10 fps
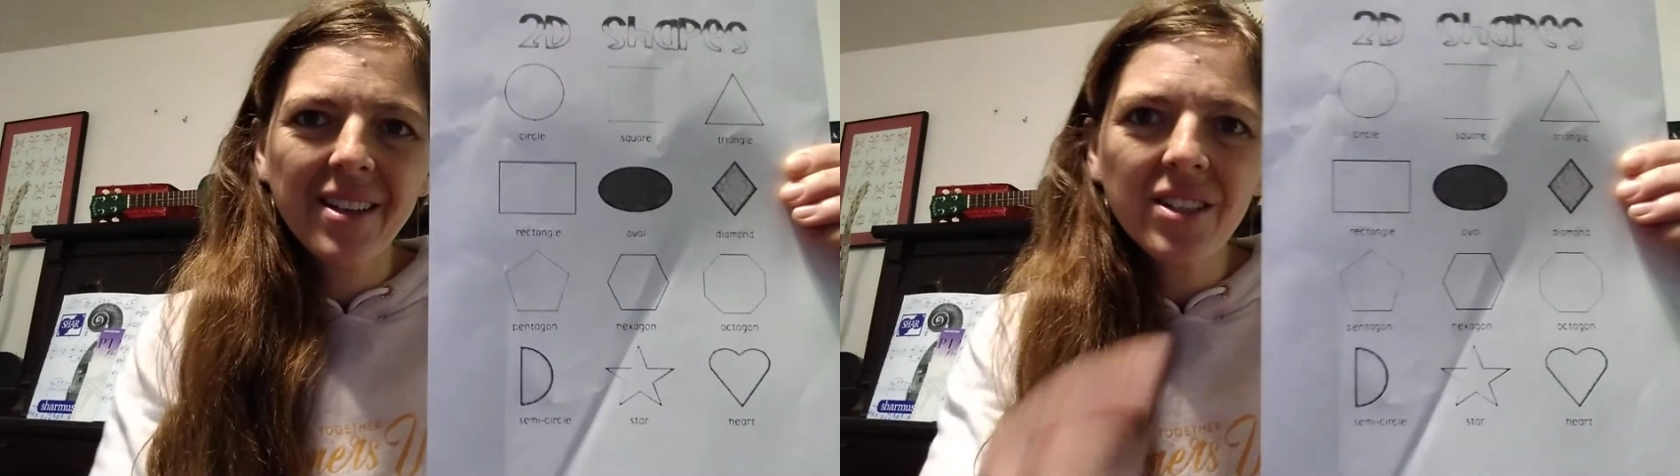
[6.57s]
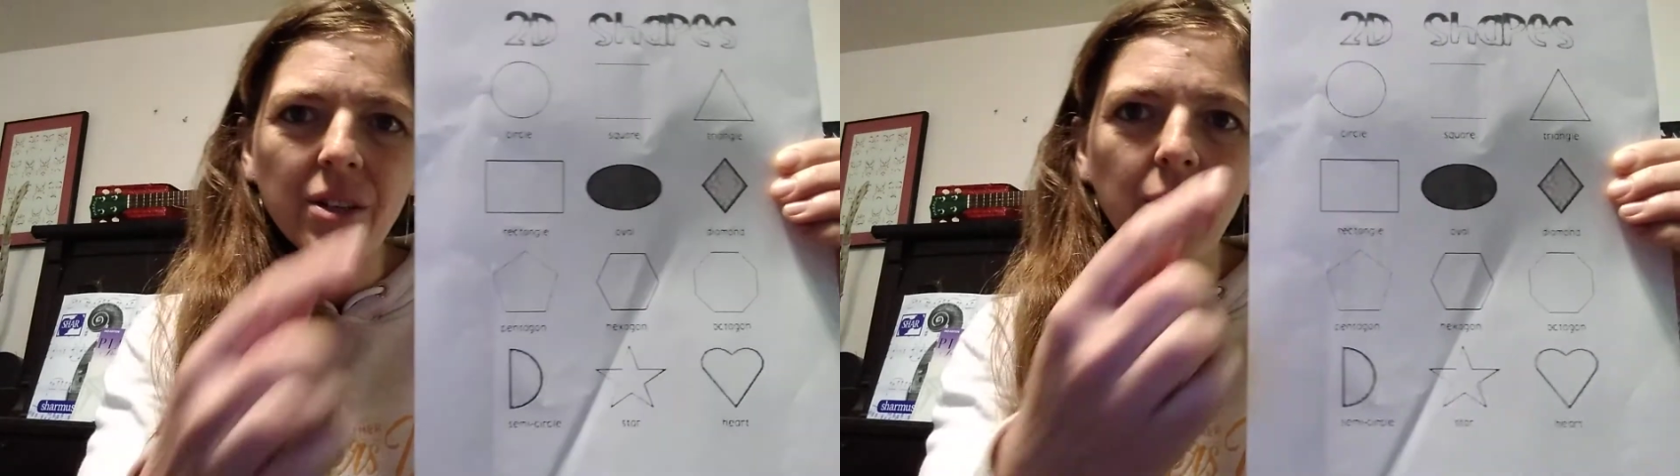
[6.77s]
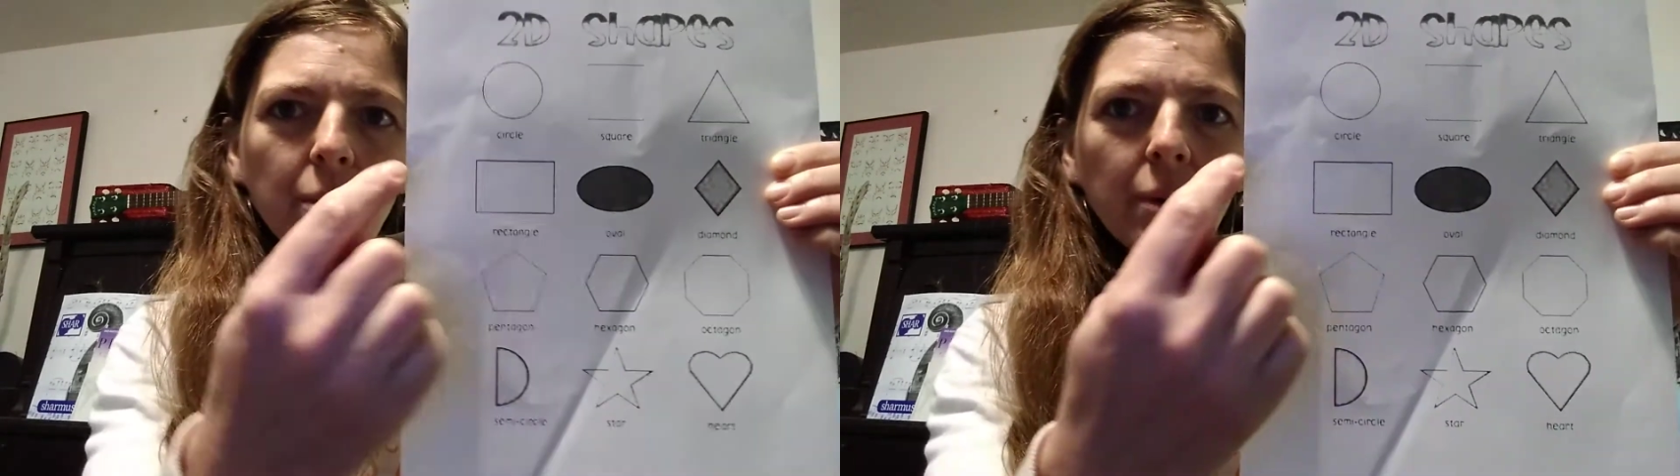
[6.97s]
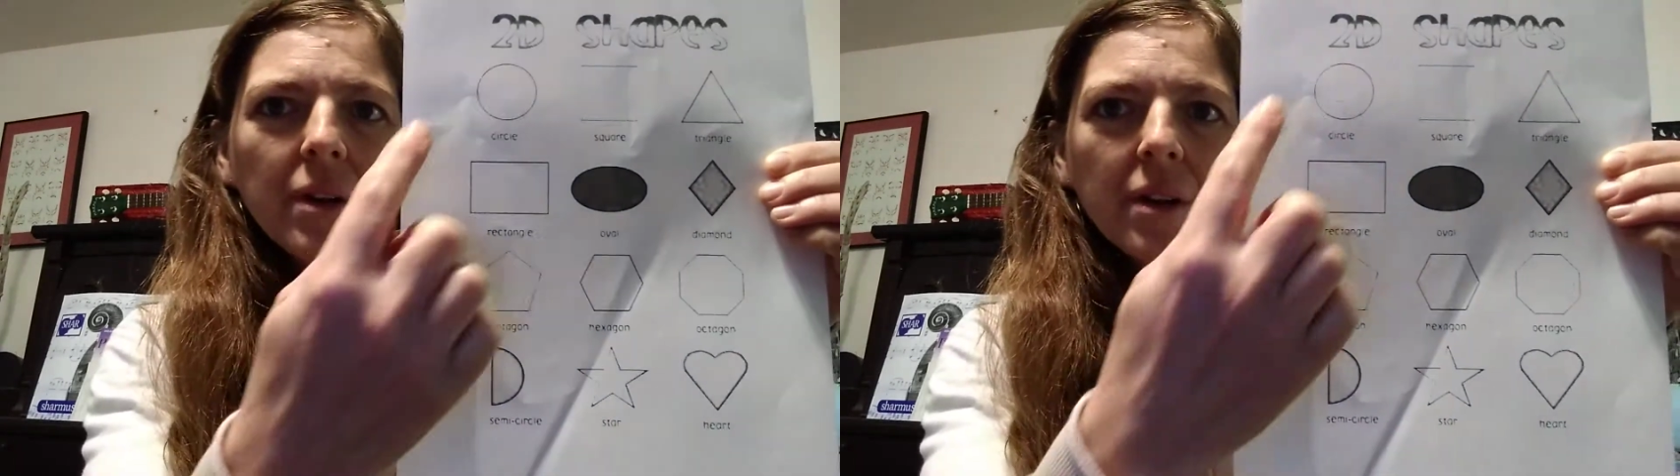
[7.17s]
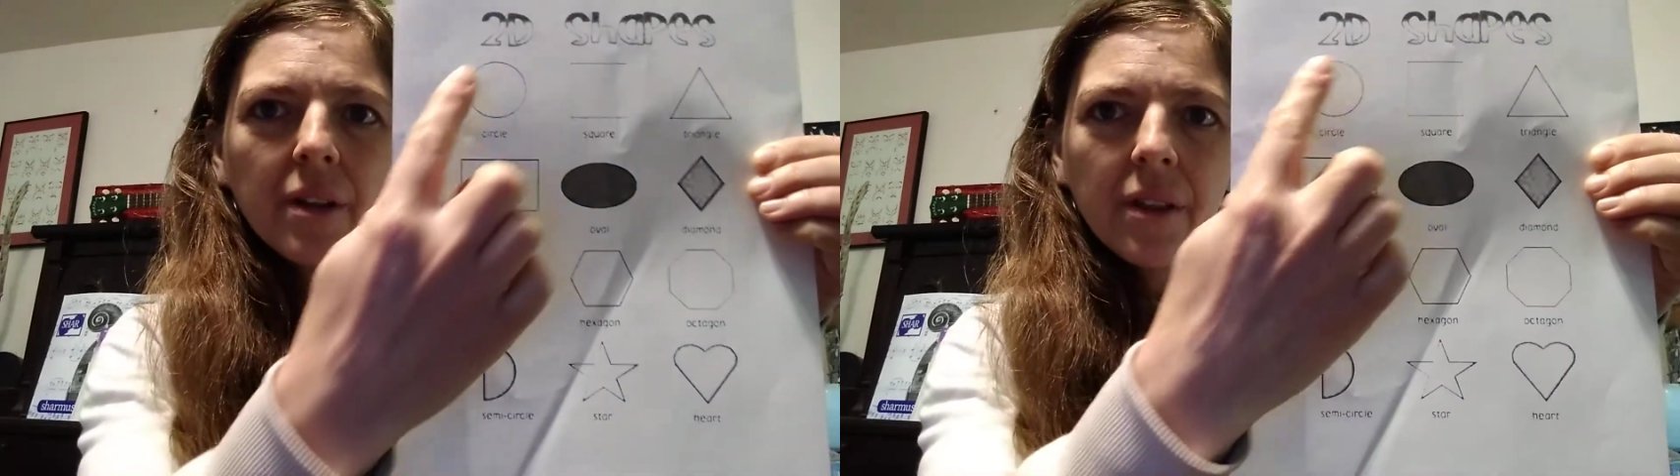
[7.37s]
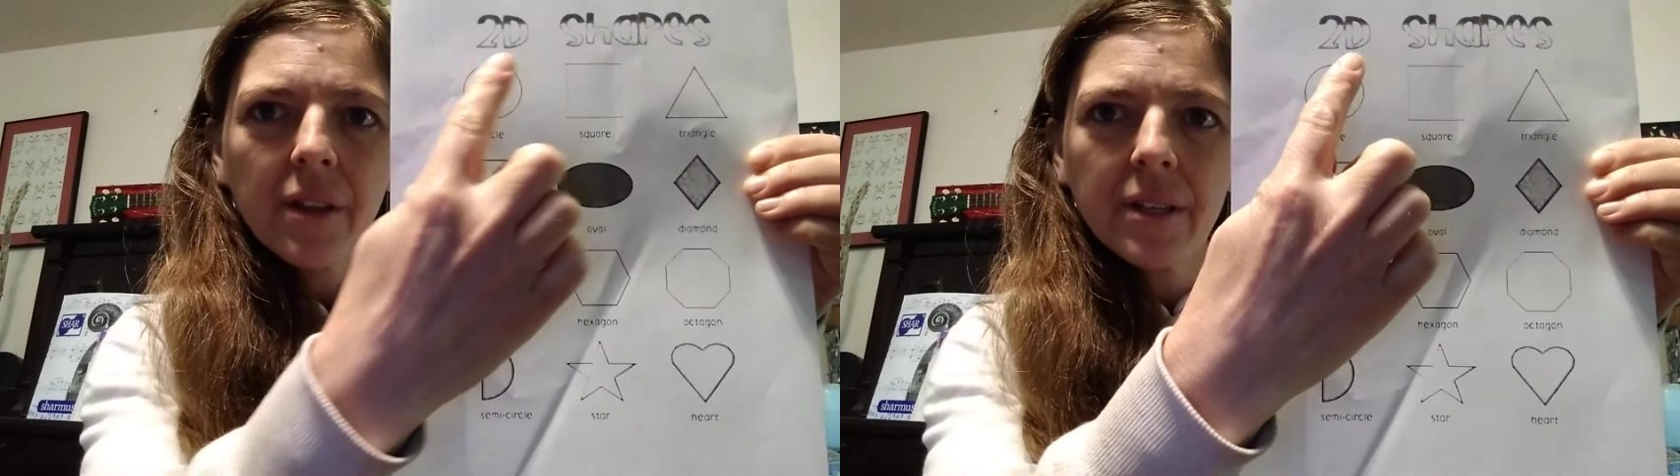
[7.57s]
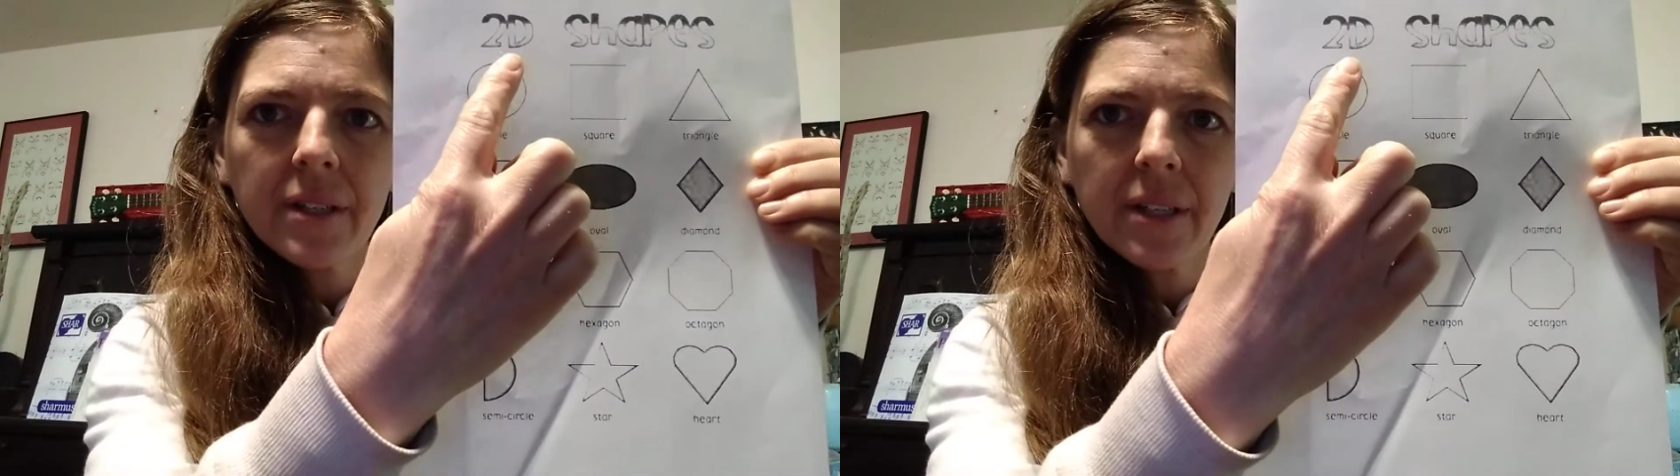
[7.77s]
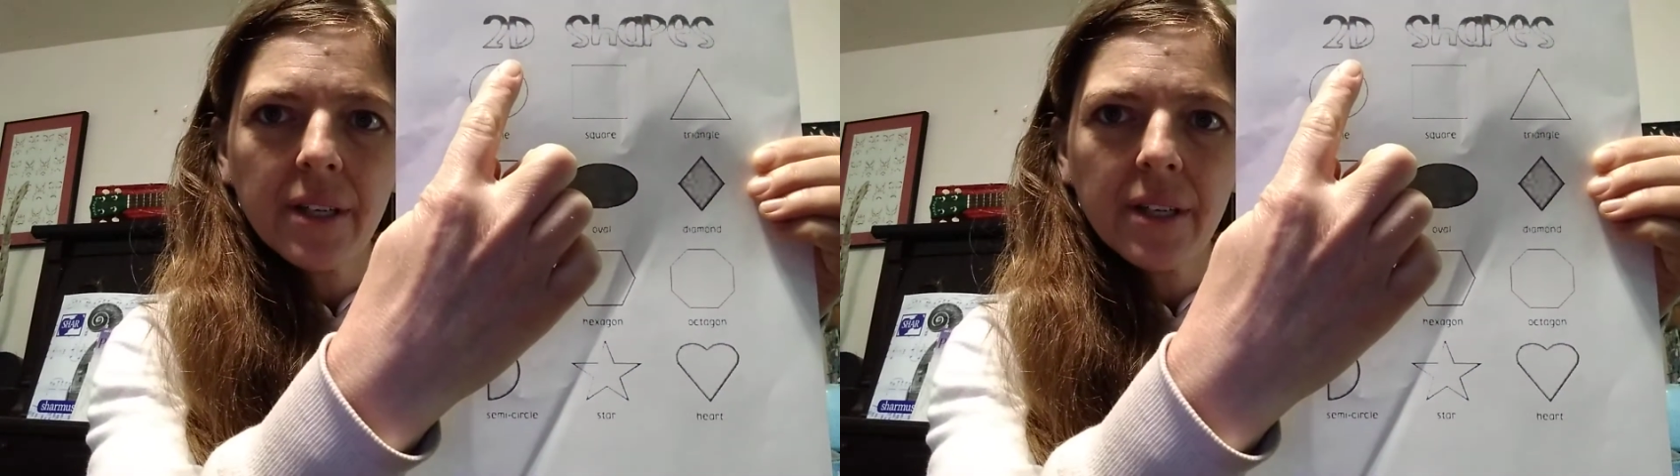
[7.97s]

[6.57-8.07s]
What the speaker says: So this